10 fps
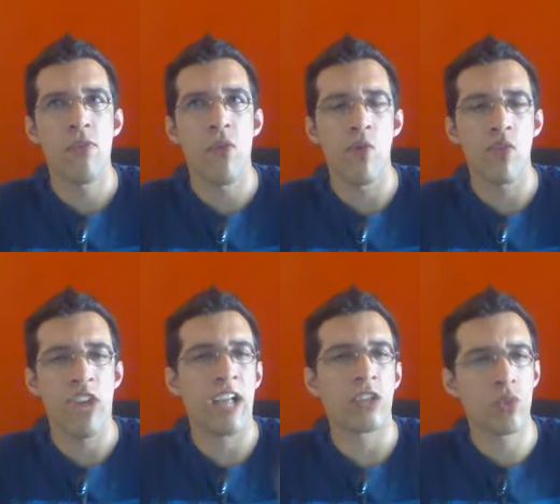for
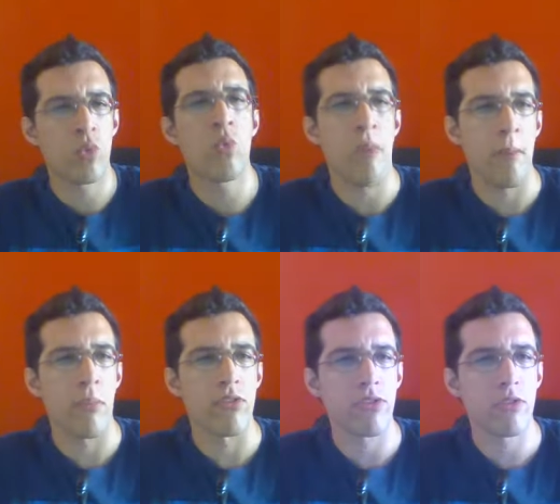Shank's crew
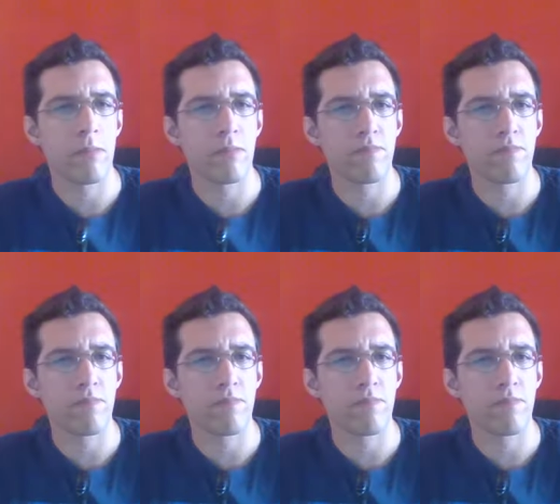members.